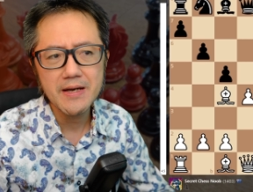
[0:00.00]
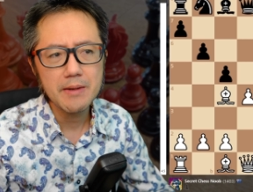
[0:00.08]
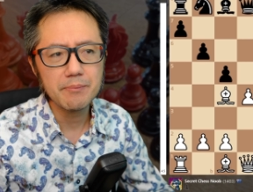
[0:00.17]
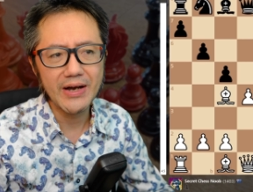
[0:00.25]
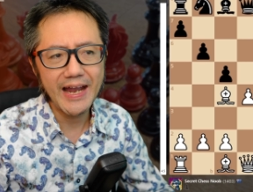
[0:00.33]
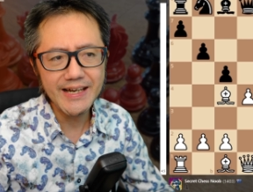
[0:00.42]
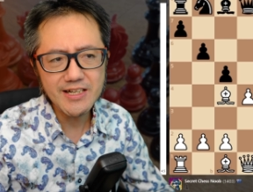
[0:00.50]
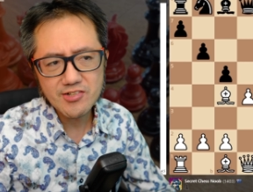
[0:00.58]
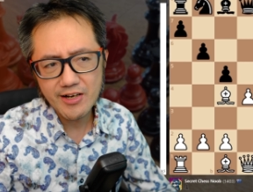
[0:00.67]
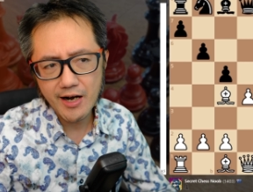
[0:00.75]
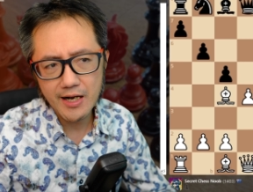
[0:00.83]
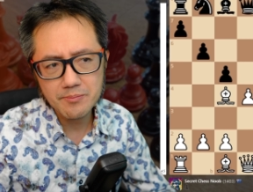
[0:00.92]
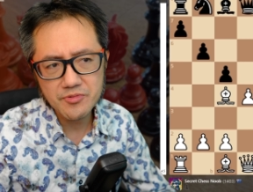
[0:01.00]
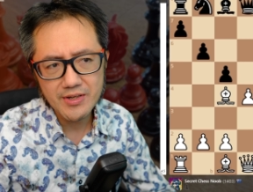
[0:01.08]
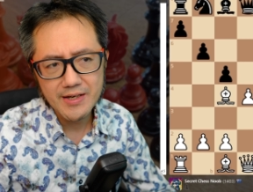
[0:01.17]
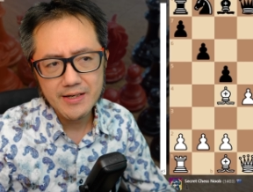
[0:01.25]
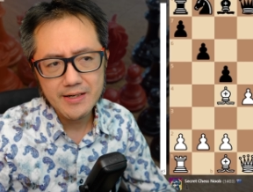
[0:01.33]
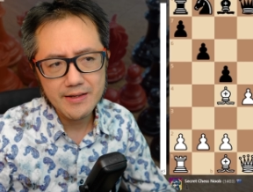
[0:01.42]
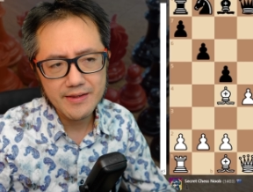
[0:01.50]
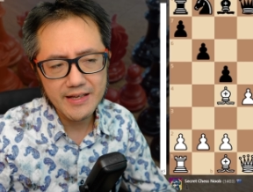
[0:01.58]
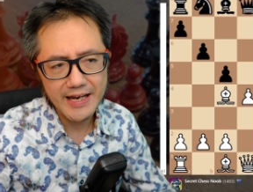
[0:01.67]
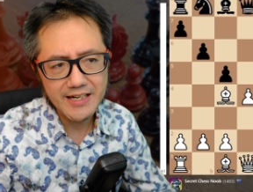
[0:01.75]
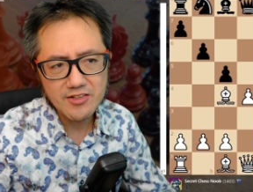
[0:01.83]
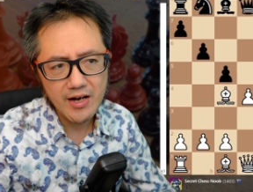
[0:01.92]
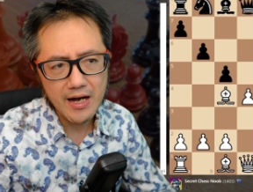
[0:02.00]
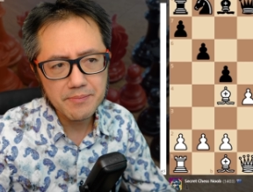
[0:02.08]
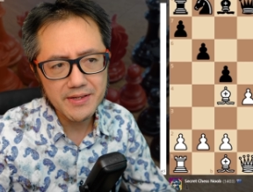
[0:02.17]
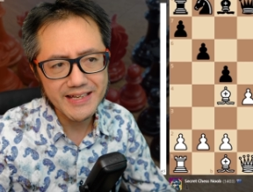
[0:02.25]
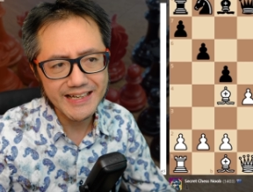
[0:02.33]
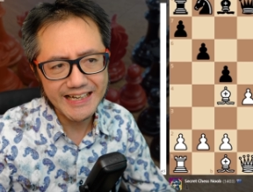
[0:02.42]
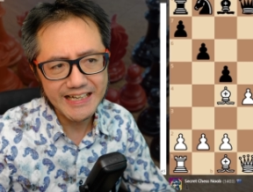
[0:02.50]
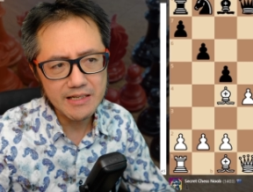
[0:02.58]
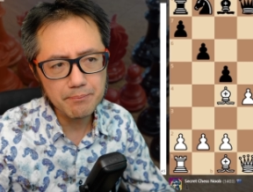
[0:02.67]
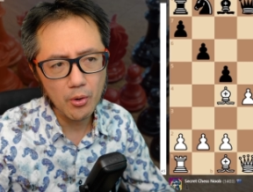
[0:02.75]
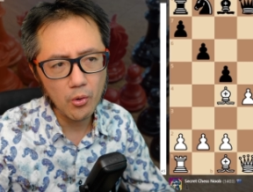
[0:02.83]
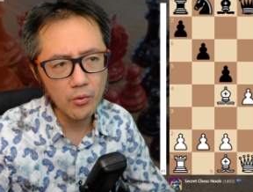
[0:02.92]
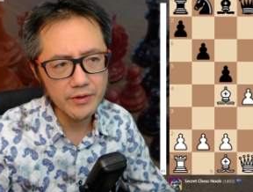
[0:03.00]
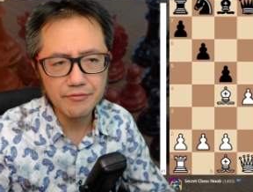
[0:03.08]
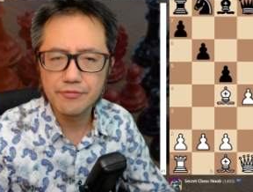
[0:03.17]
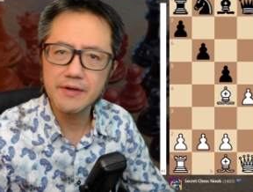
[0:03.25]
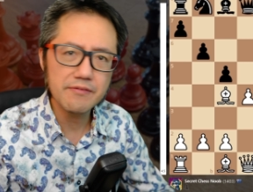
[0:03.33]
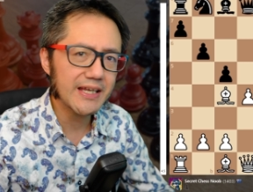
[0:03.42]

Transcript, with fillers: but any times the, any time that the e pawn in front of the